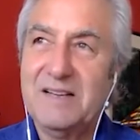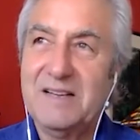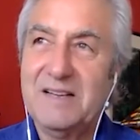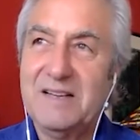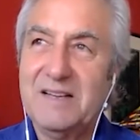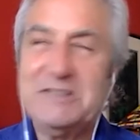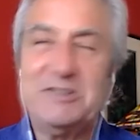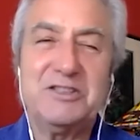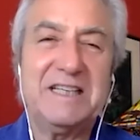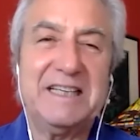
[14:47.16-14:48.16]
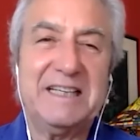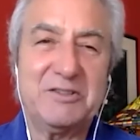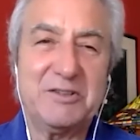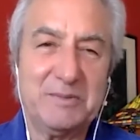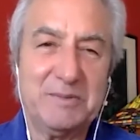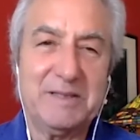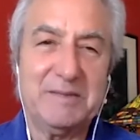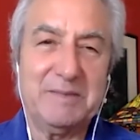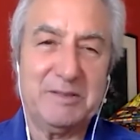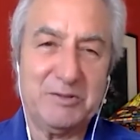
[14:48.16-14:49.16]
So let's just say that's going to be the
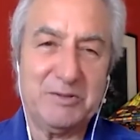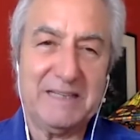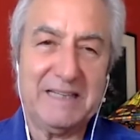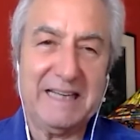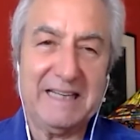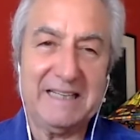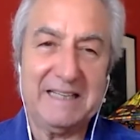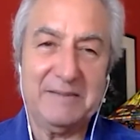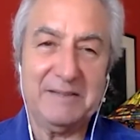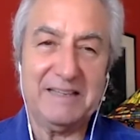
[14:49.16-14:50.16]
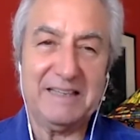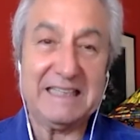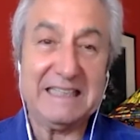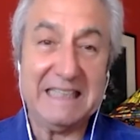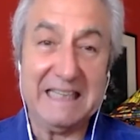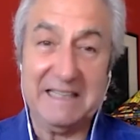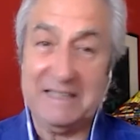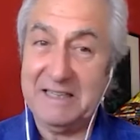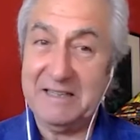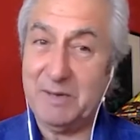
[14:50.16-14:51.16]
mystery at hand. Like I said,
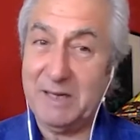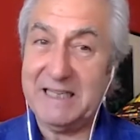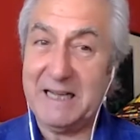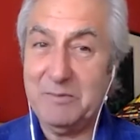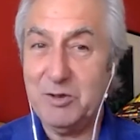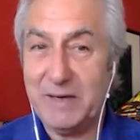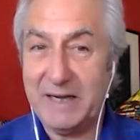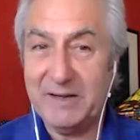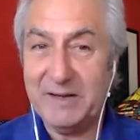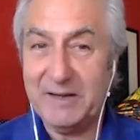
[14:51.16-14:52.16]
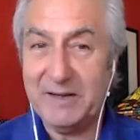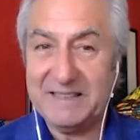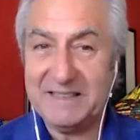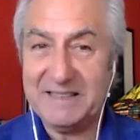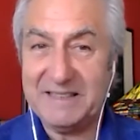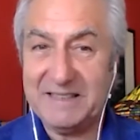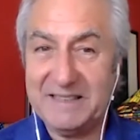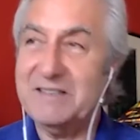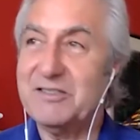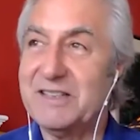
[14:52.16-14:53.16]
by the time you air this
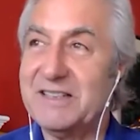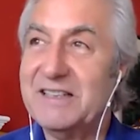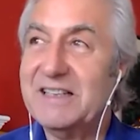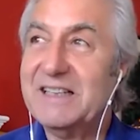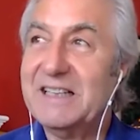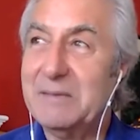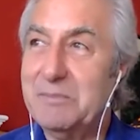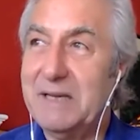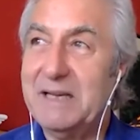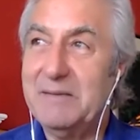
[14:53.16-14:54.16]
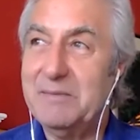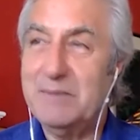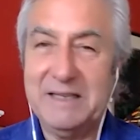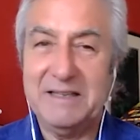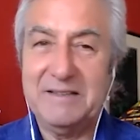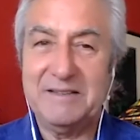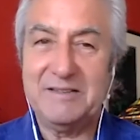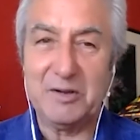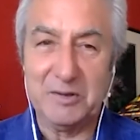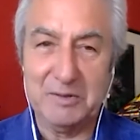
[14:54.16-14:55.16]
conversation, it may be
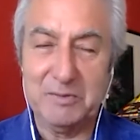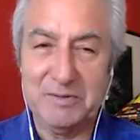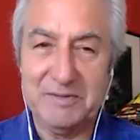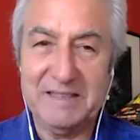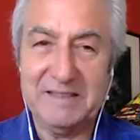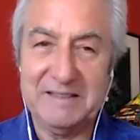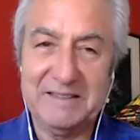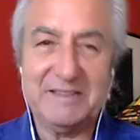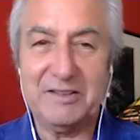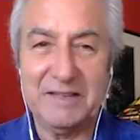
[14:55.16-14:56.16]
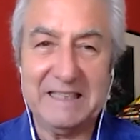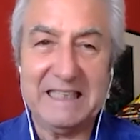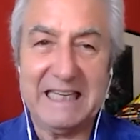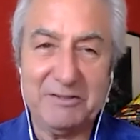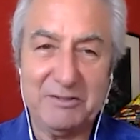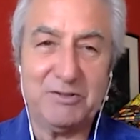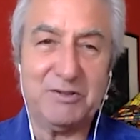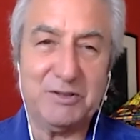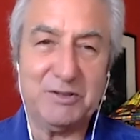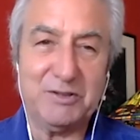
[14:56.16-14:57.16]
totally revealed. And so then the answer
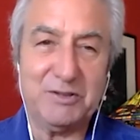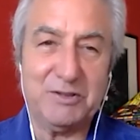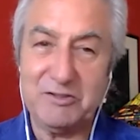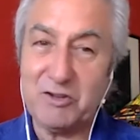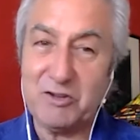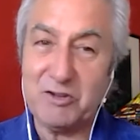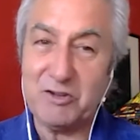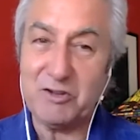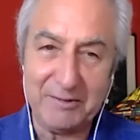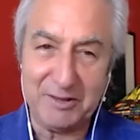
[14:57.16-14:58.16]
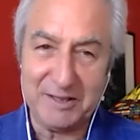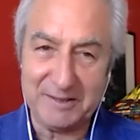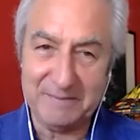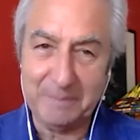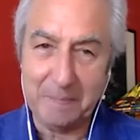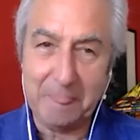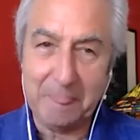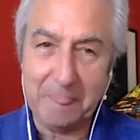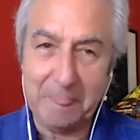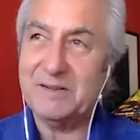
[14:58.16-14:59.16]
to your question is already out there.
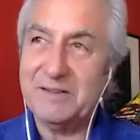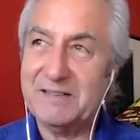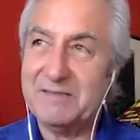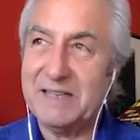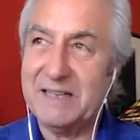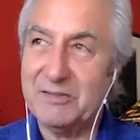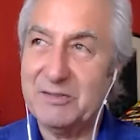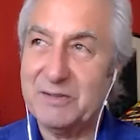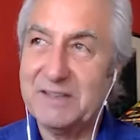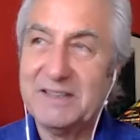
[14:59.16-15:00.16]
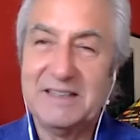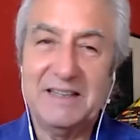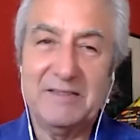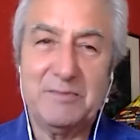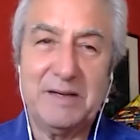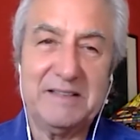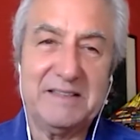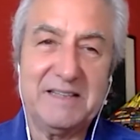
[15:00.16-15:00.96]
We don't have to answer it. If by the